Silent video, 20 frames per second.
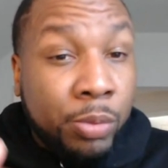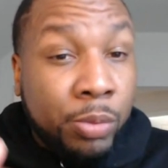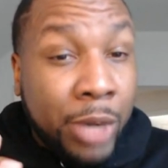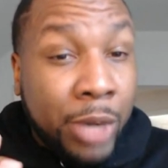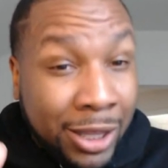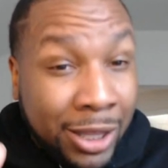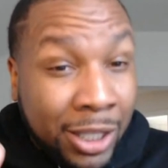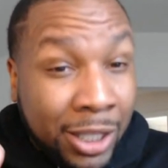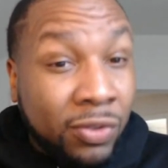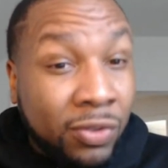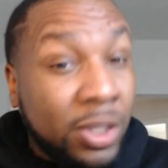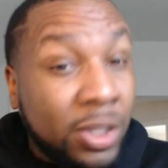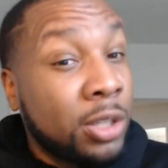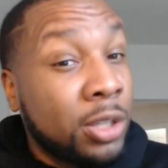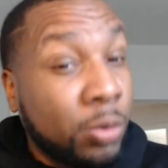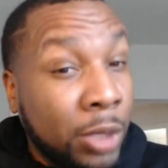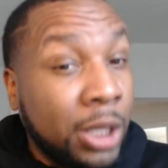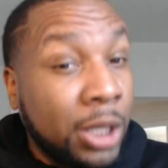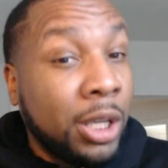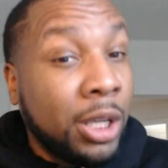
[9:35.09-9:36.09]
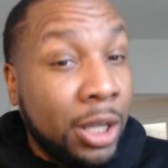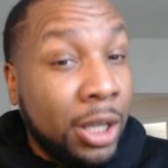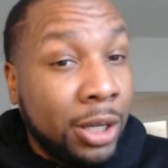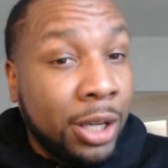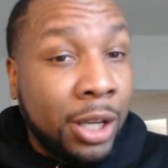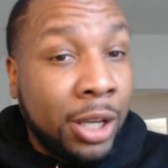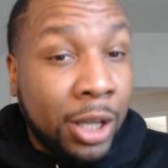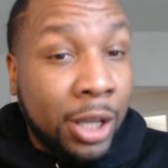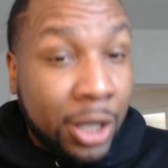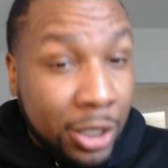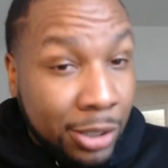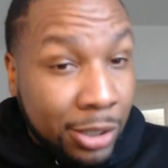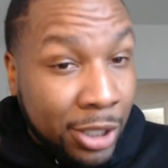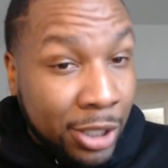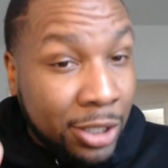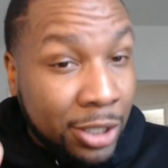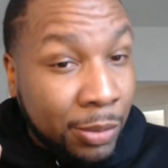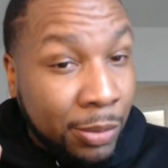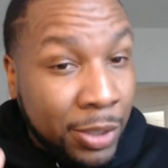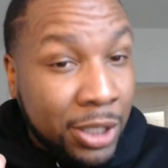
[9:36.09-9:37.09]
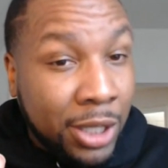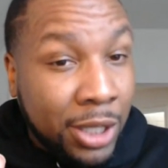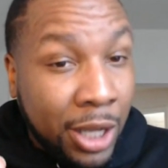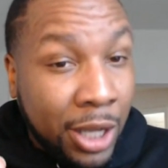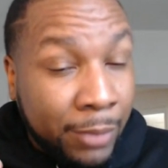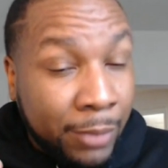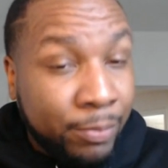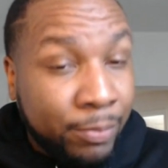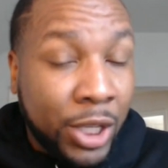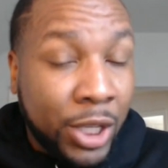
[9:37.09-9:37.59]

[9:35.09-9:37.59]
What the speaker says: But I think this weekend against Mississippi State,